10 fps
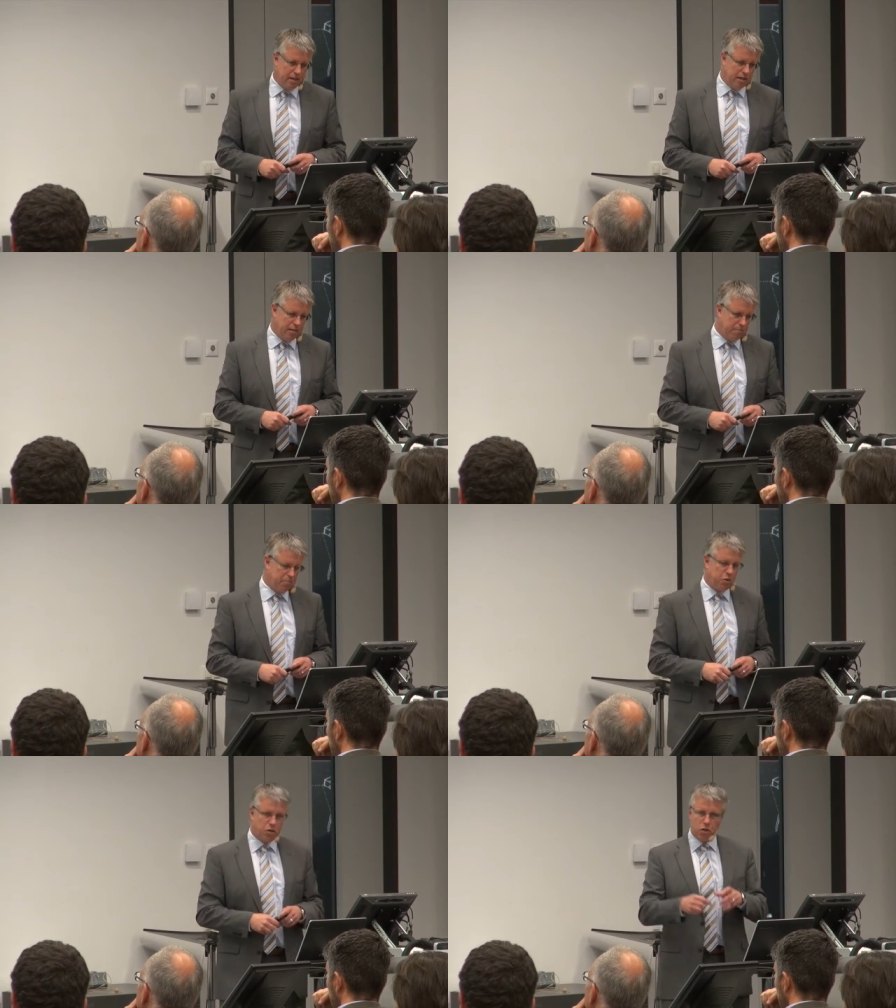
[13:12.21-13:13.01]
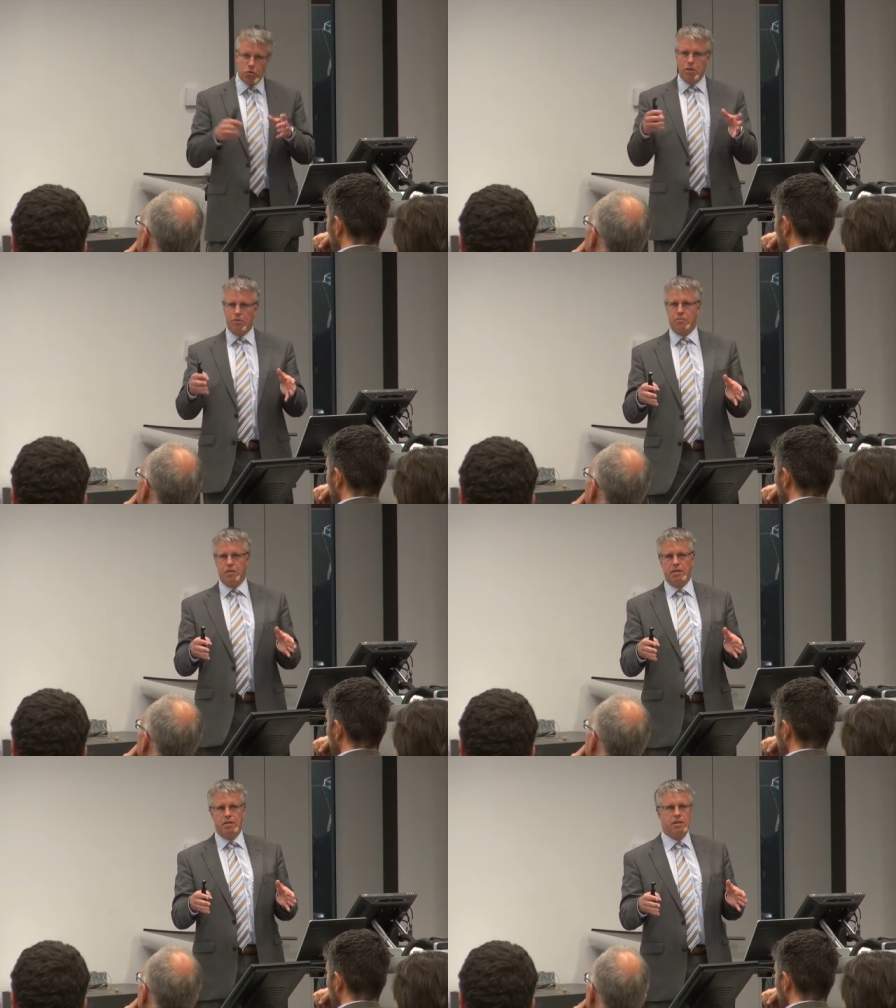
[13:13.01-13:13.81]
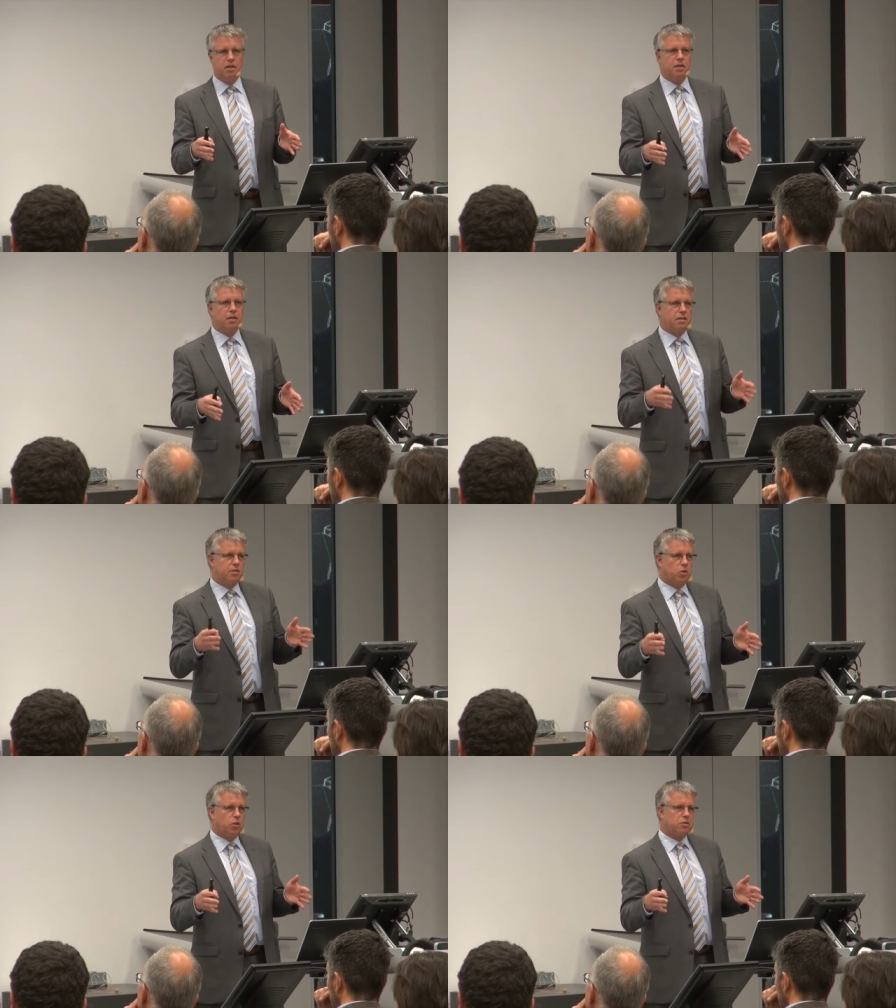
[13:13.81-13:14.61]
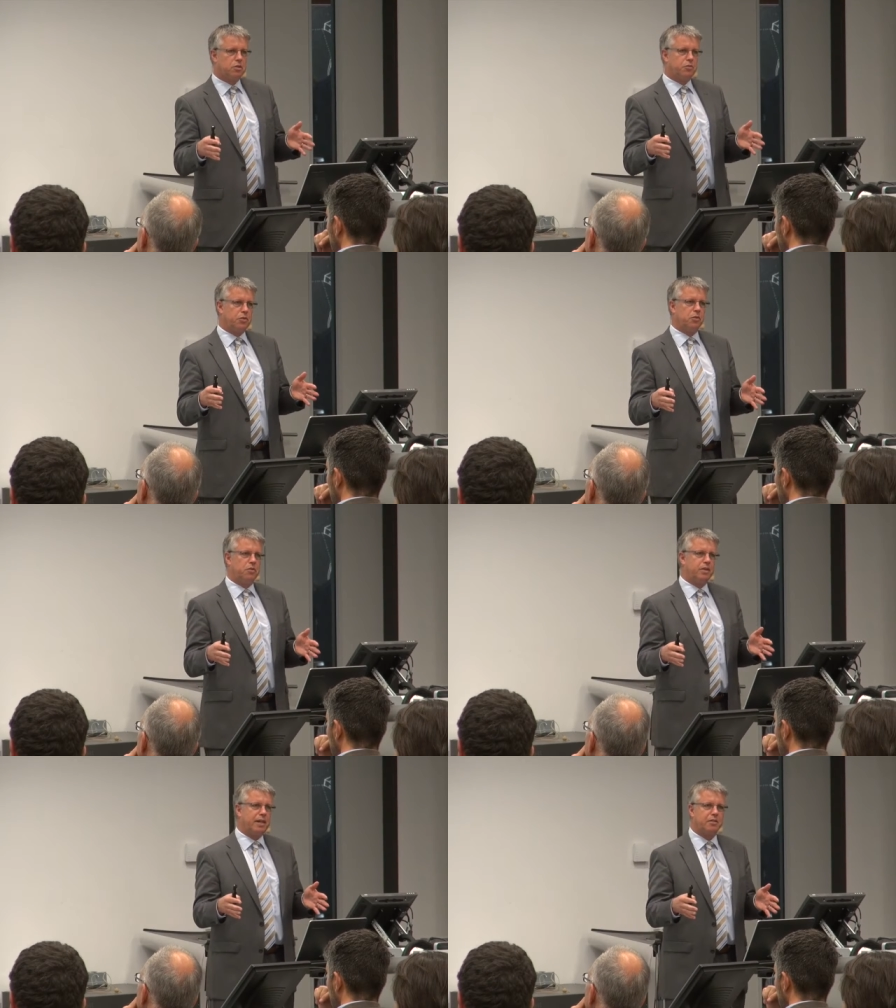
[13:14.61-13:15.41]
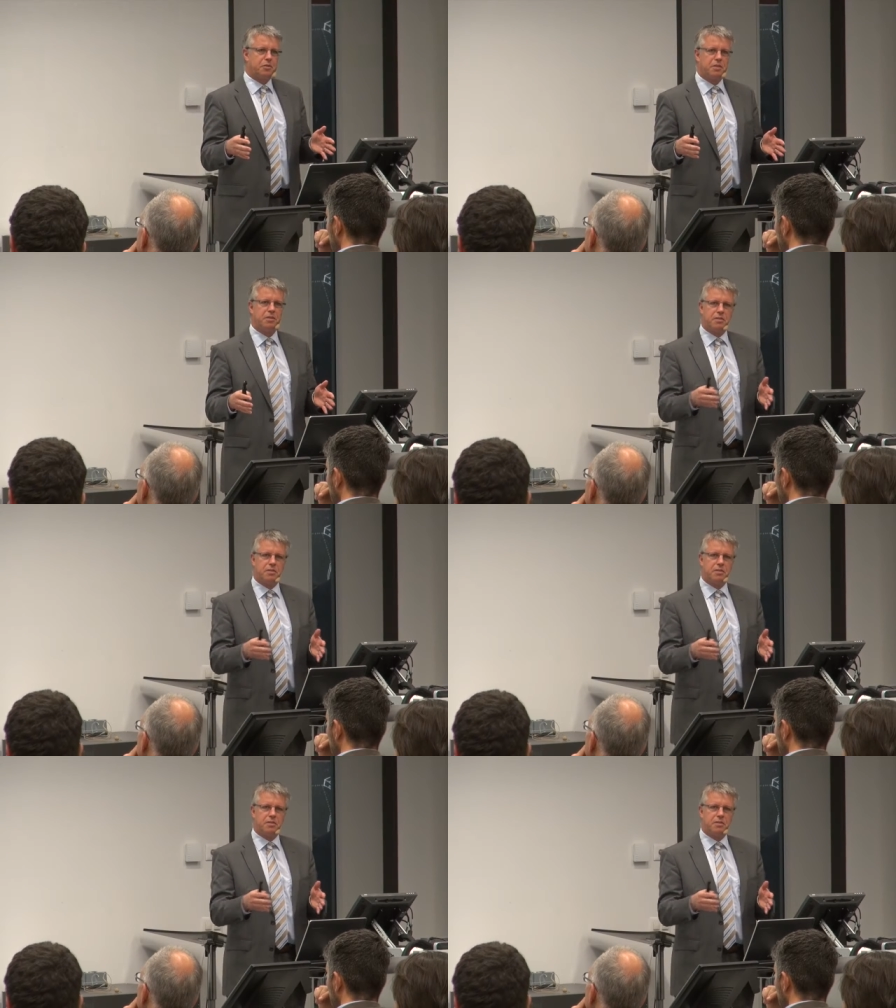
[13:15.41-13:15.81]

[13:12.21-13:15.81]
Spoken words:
not only within the walls of your factory,